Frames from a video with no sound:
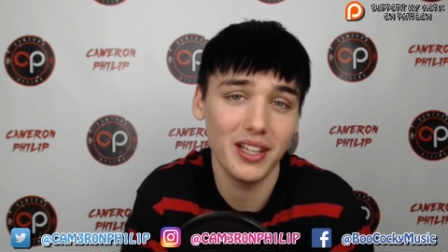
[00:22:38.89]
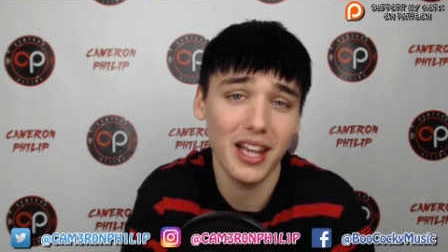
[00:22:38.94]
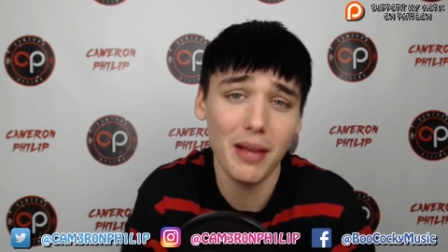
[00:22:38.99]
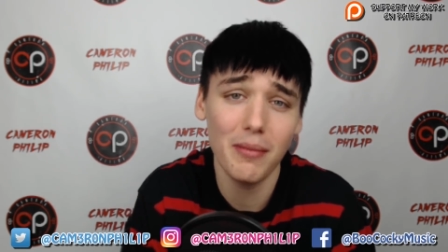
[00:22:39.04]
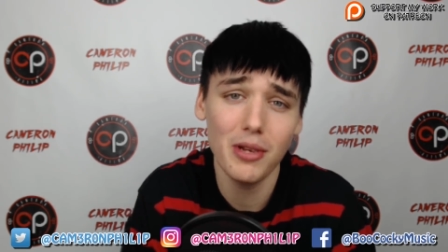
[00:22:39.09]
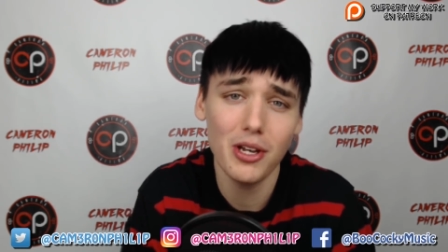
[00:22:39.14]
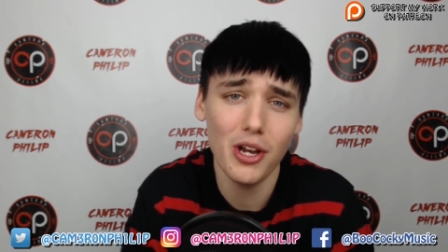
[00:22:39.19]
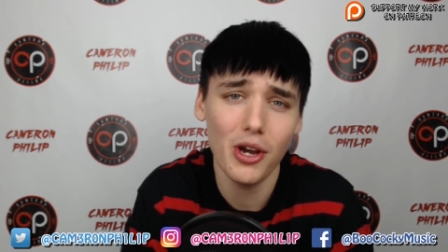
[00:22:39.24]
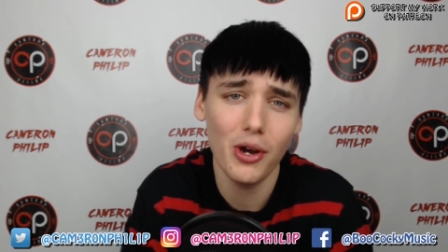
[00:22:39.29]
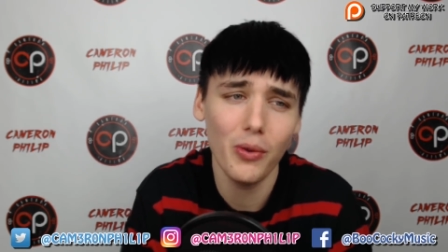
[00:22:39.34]
Let
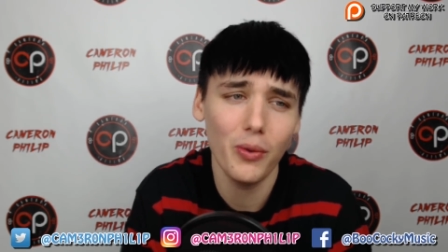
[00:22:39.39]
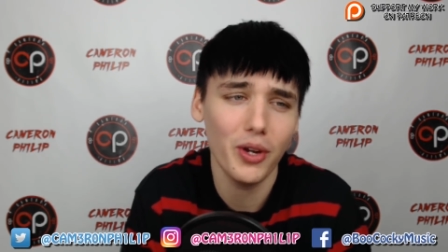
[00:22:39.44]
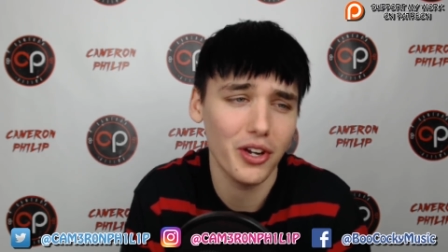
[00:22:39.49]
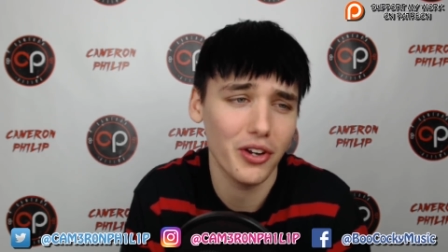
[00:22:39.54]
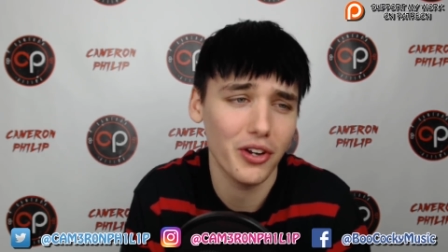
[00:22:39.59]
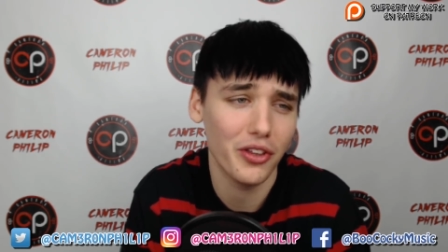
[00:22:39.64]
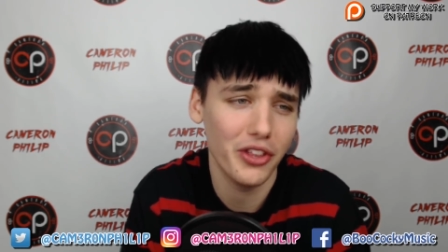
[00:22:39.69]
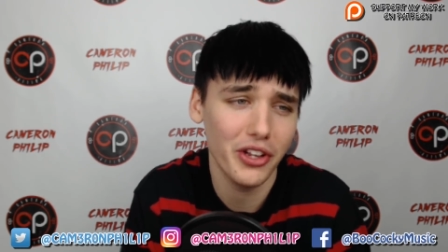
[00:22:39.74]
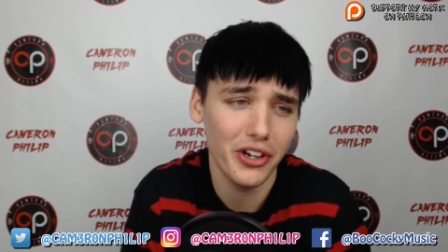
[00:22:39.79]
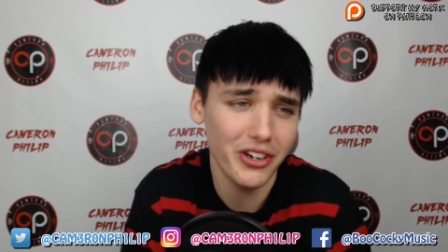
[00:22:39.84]
me know what
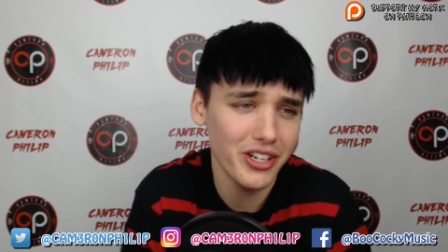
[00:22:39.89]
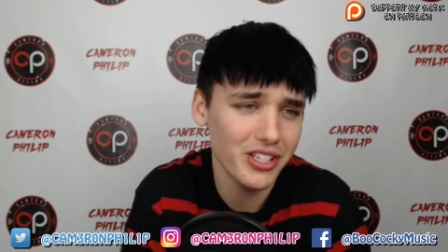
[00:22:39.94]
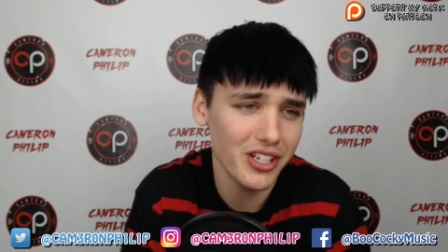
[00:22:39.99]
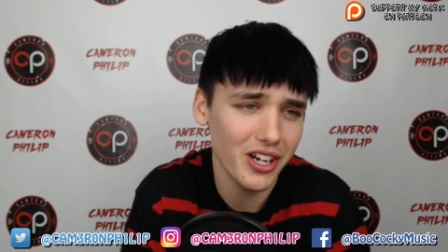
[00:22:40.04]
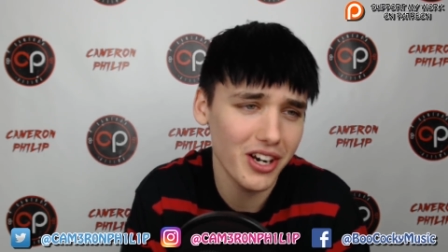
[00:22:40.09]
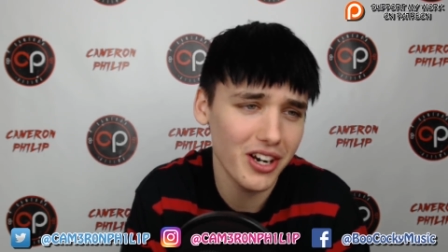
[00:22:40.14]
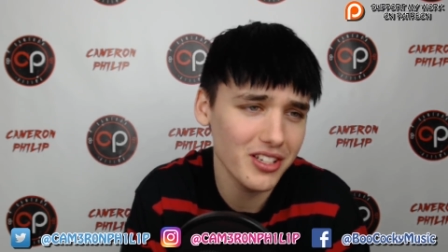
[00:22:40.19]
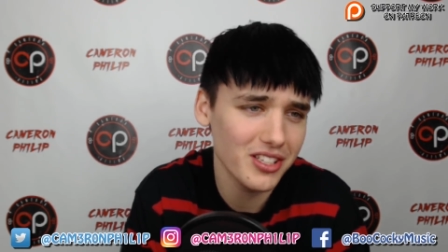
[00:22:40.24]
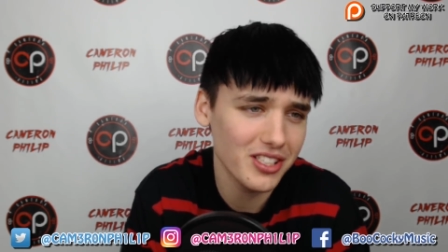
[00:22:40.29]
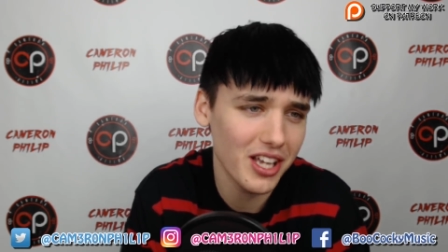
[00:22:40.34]
your theories
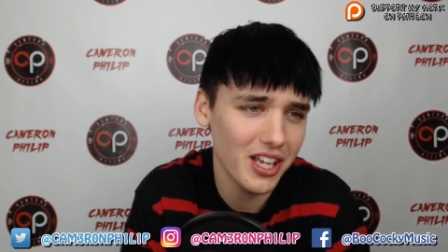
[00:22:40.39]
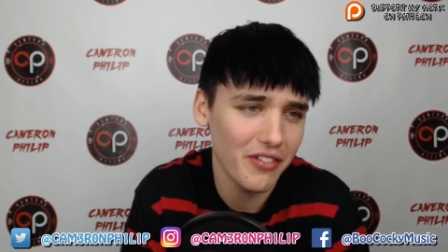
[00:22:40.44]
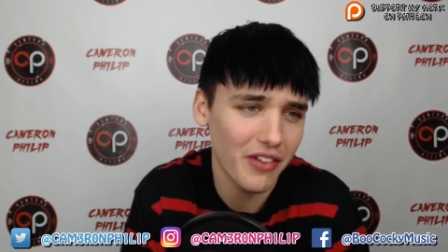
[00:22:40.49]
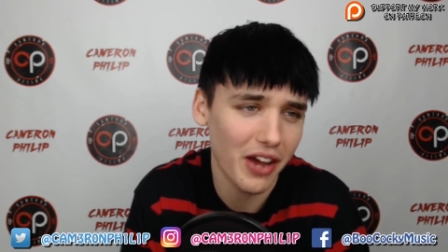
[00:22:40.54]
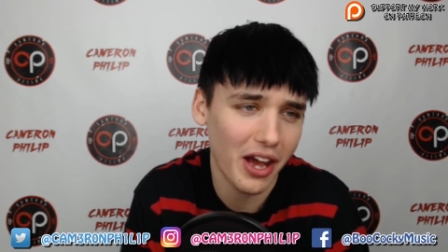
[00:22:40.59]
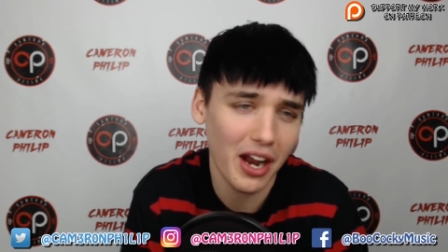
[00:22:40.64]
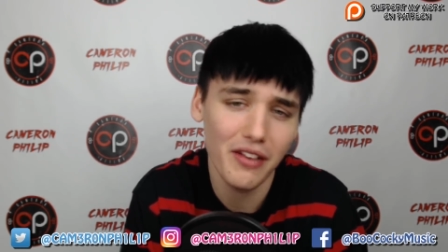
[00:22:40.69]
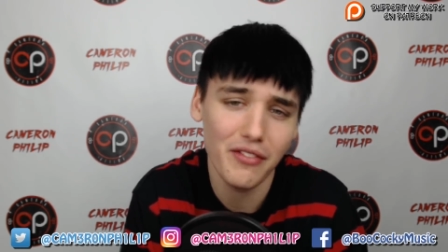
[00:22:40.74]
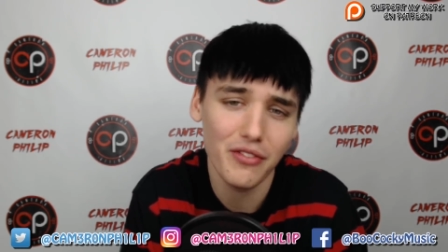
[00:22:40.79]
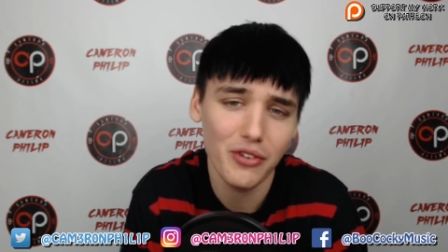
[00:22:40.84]
are and stuff.
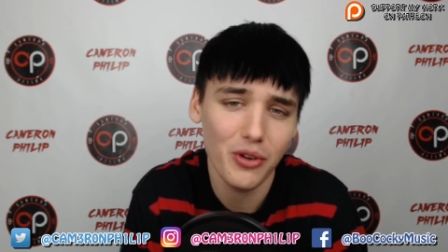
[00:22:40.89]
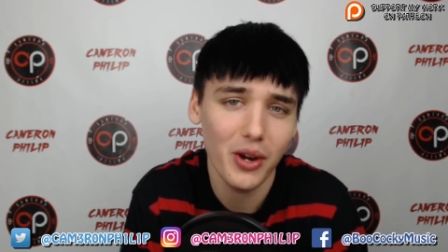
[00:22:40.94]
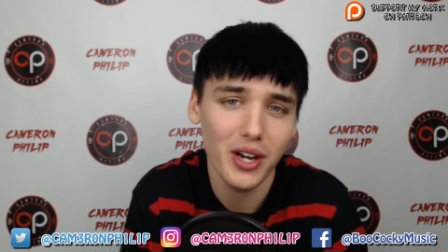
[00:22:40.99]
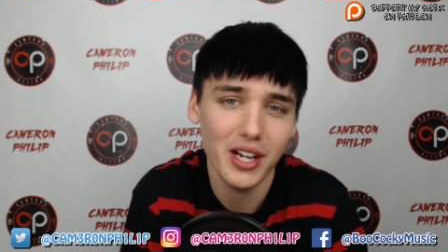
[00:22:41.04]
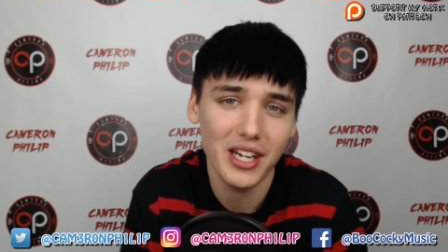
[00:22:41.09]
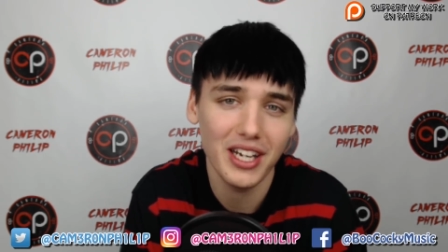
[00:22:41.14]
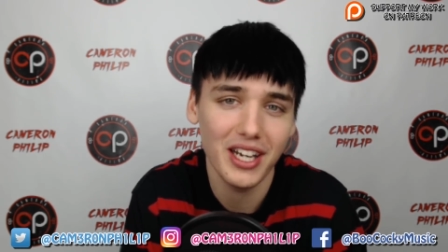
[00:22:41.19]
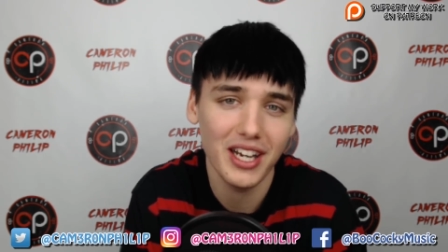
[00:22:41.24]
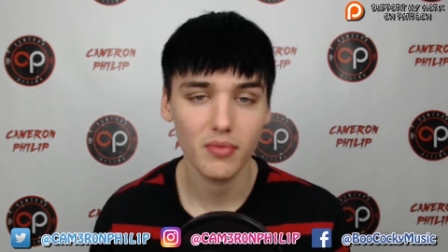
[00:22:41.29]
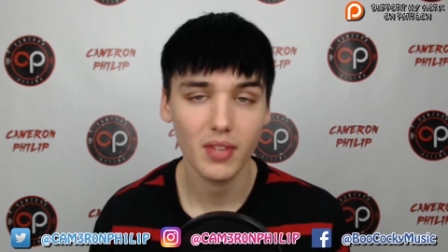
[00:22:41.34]
I have no
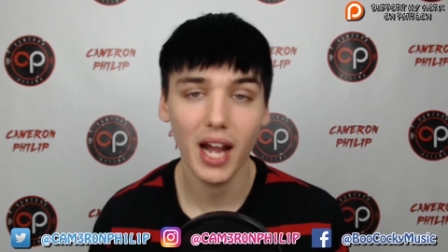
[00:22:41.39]
idea.